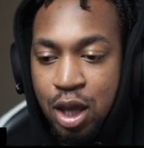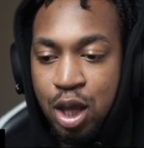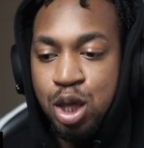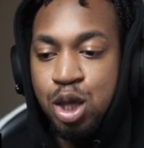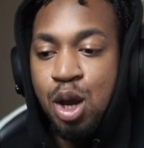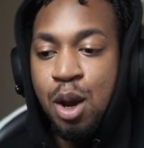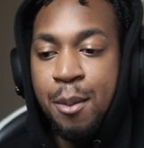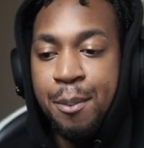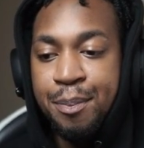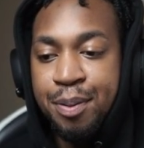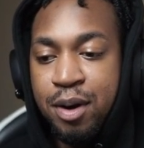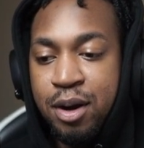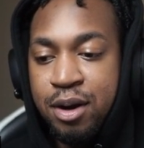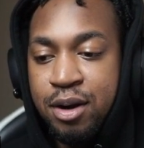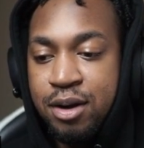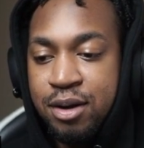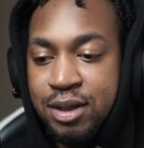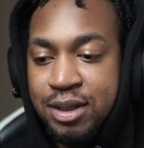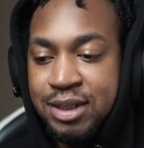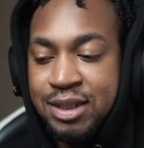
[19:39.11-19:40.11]
Your
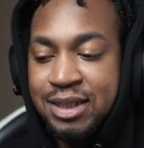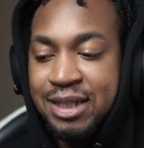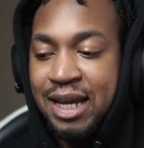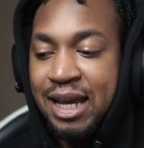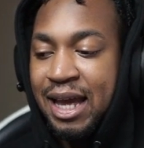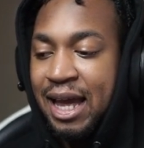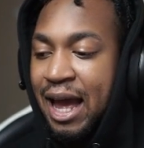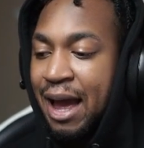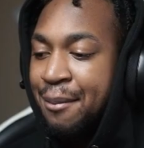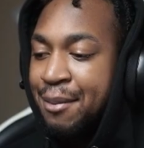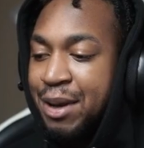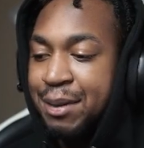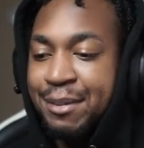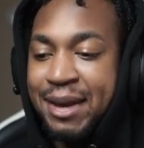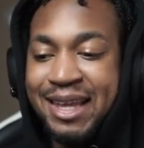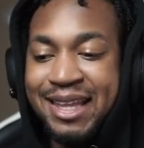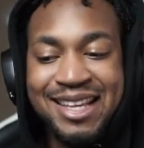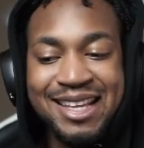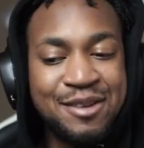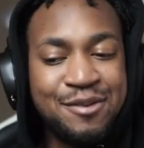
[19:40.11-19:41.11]
perks, I'm gonna
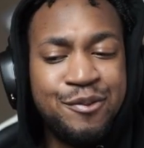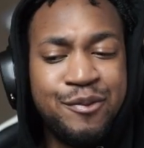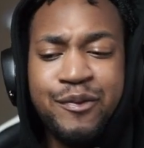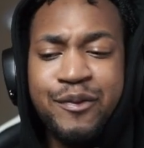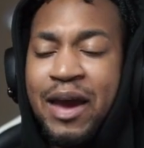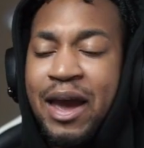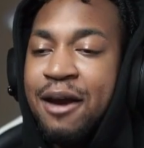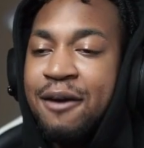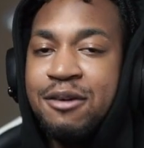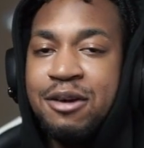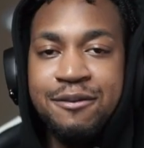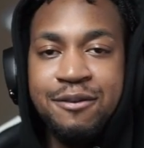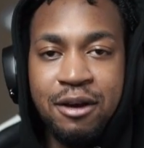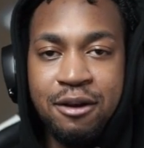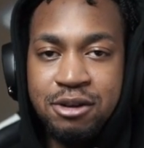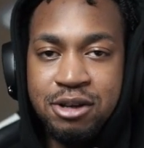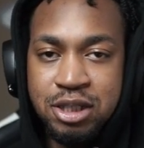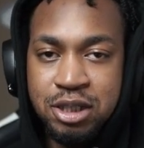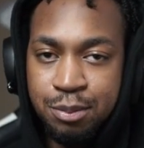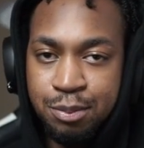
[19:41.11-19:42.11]
make this very,
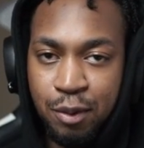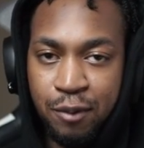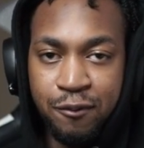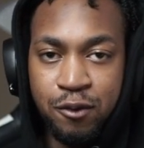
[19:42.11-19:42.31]
very simple.